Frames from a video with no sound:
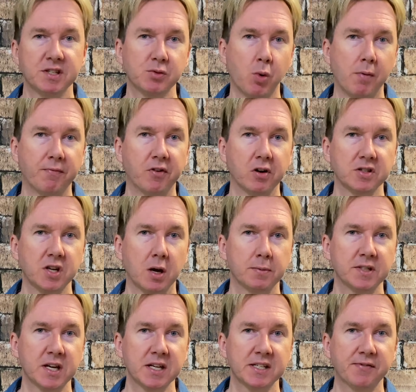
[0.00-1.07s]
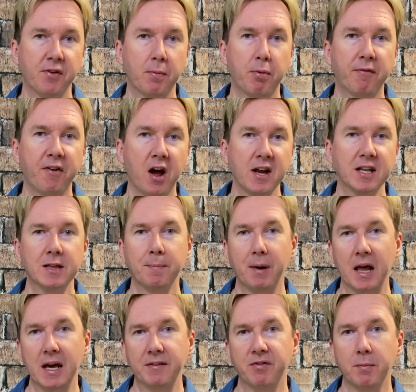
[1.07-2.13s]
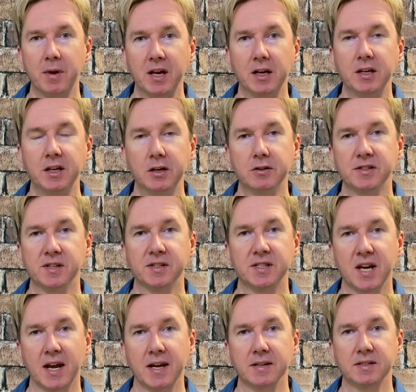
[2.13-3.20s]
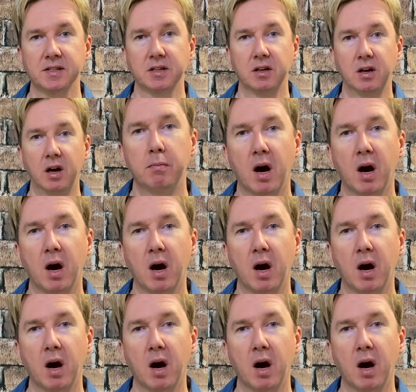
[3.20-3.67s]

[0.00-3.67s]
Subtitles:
at Swampfox Optics for providing the blade for me to use and test.